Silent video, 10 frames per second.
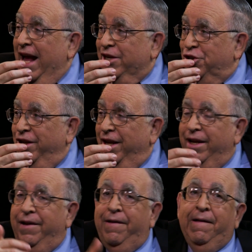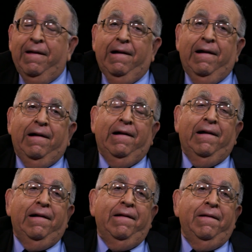actually.
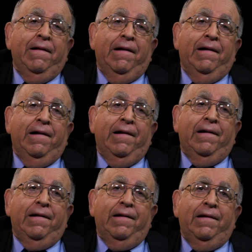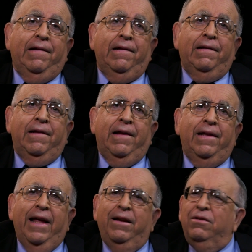
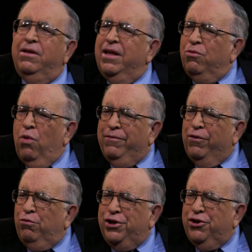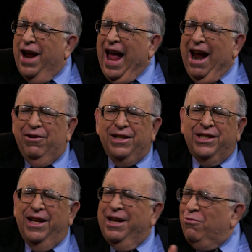And then they went for Richard
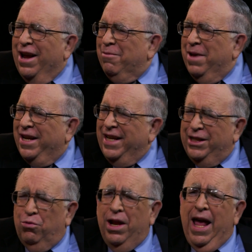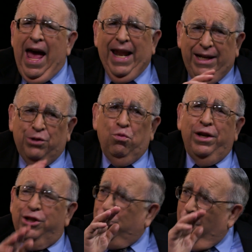Harris, and he recommended Eastwood. And
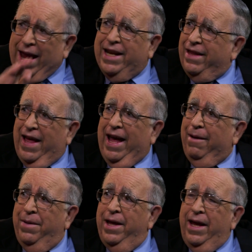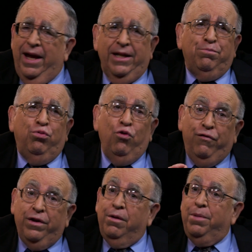Eastwood is great in them. And he's
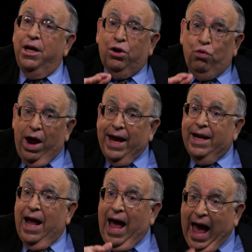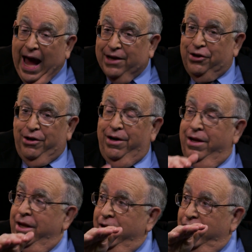proven to be a great actor.
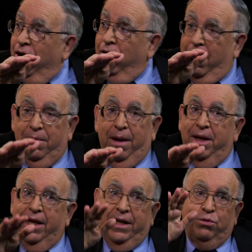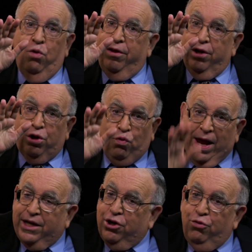You know, I mean, he has one of the
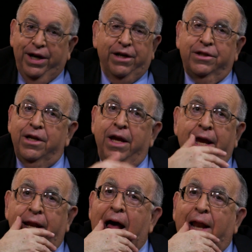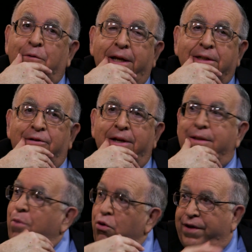great careers in Hollywood history
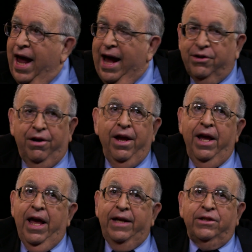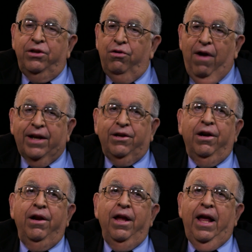as both an actor and as a
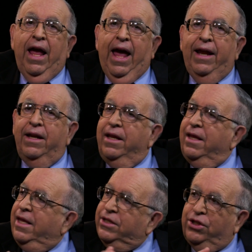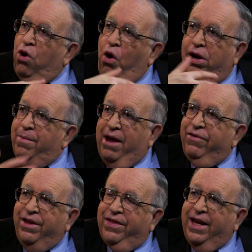director. And this taught him
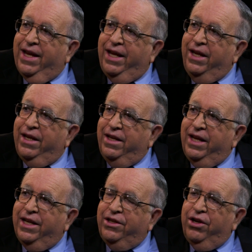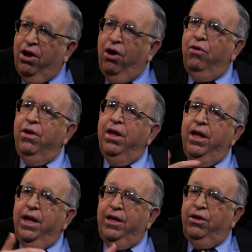everything he needed to know.
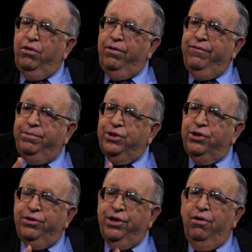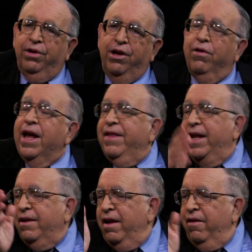He learned from Sergio Leone and
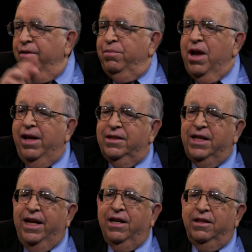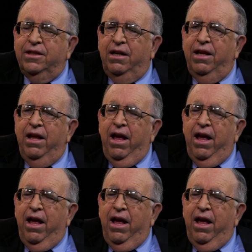then from Don Siegel as a